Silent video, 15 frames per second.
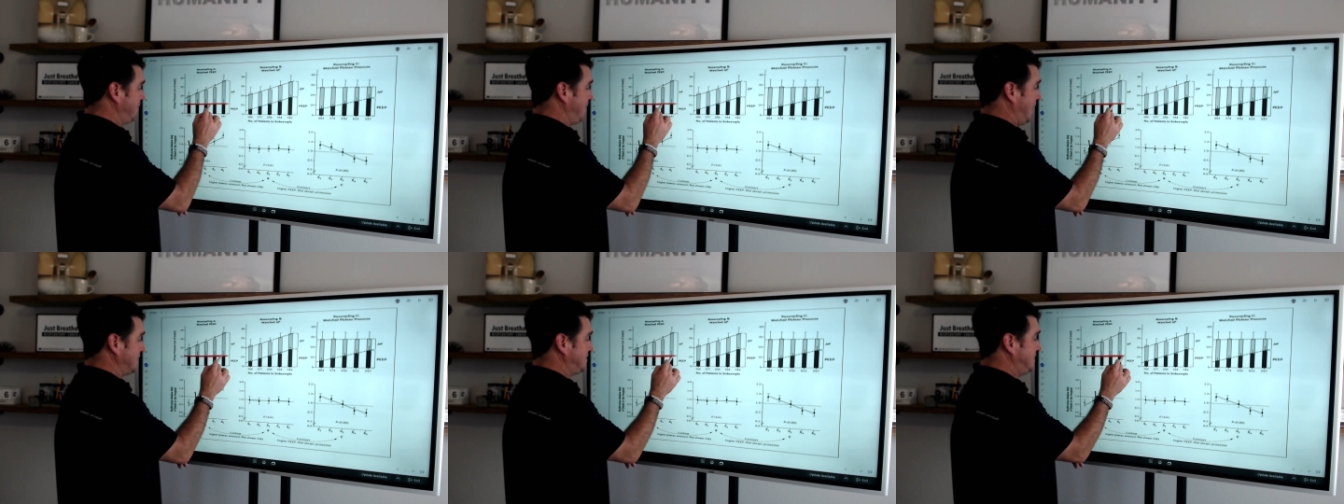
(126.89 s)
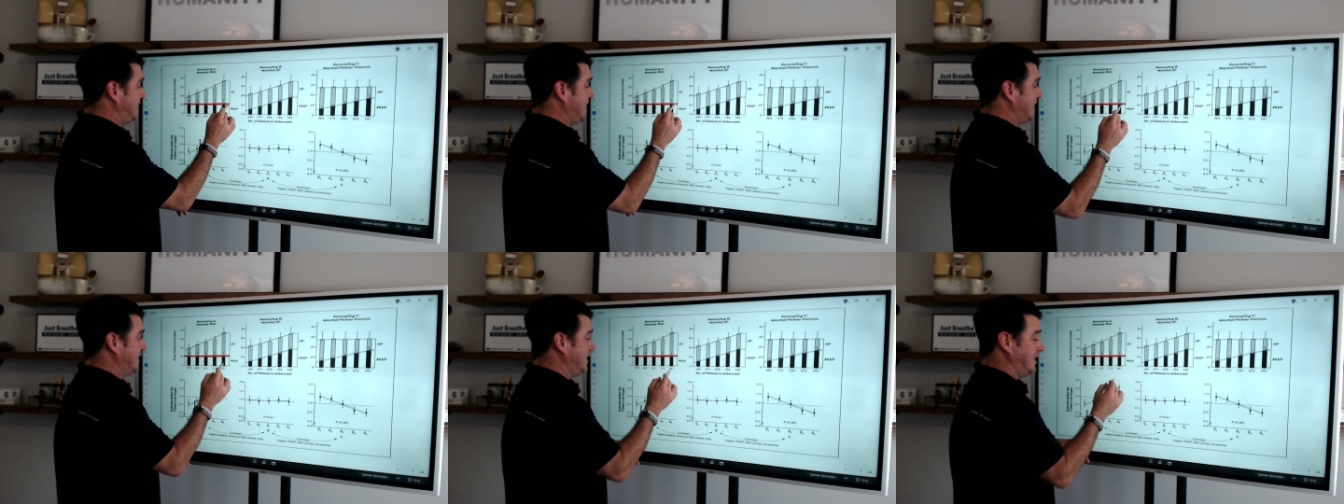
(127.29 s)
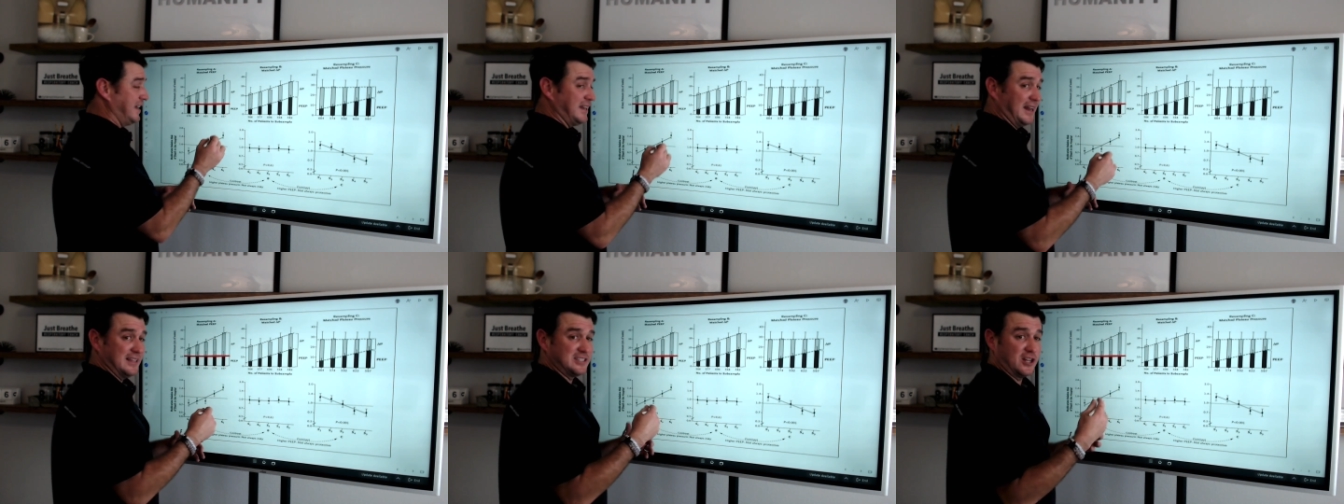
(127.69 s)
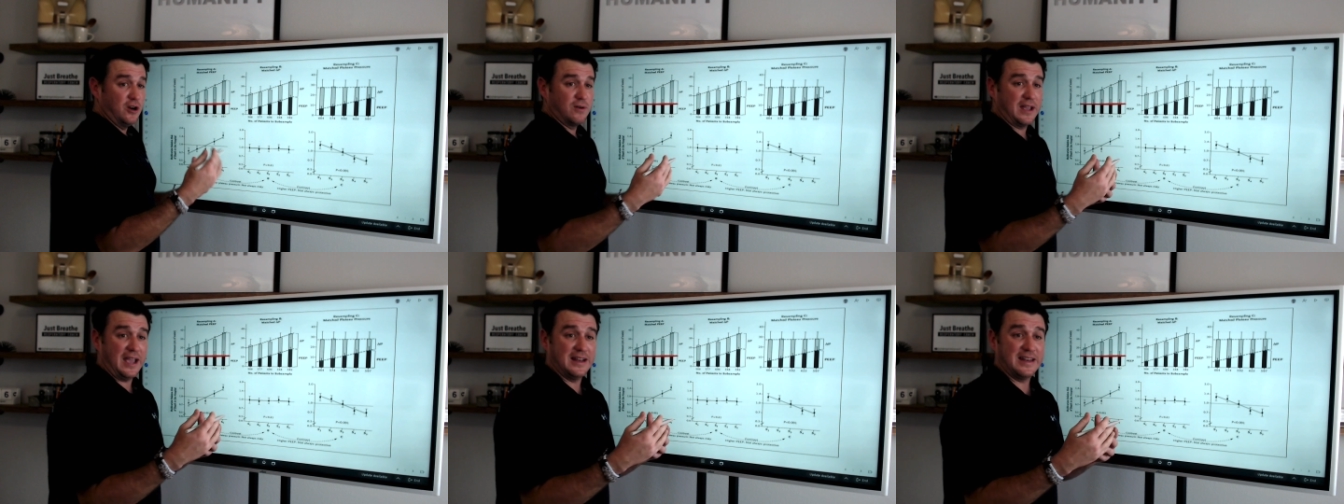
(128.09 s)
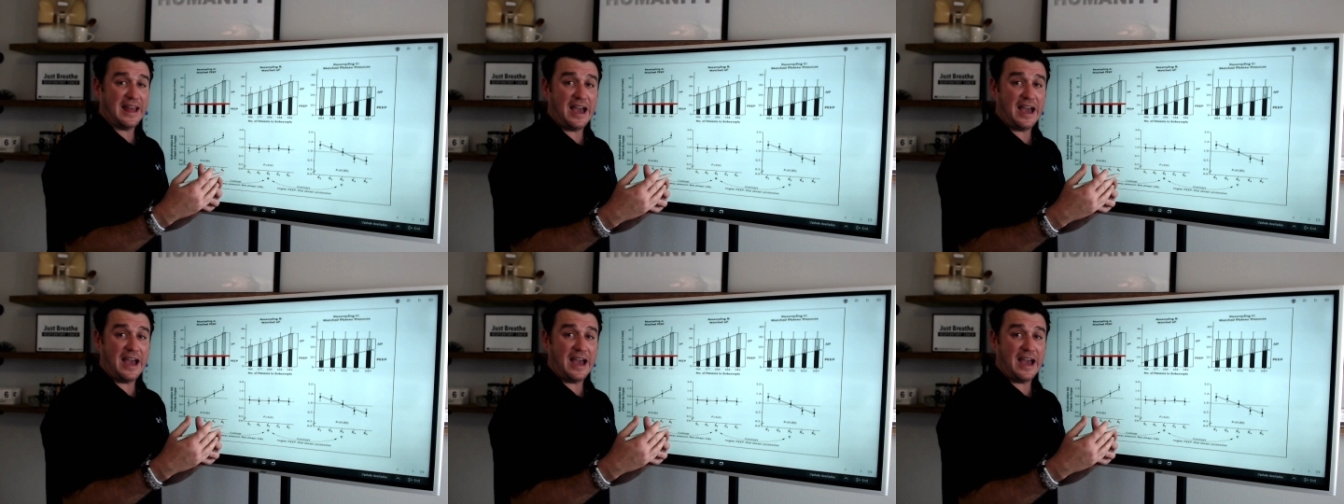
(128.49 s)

of about 10. And then they said, okay,